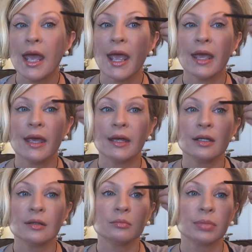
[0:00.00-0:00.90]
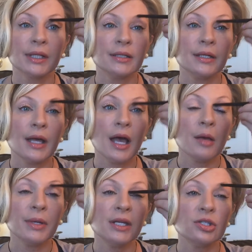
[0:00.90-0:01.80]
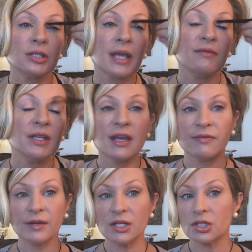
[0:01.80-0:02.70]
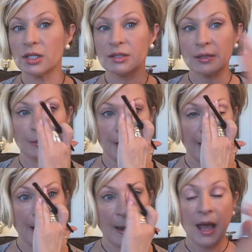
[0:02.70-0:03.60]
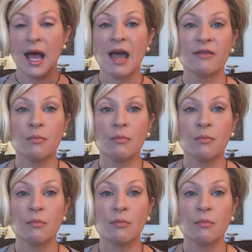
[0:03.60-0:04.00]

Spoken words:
and blend it up, but it just gave the definition so that I have a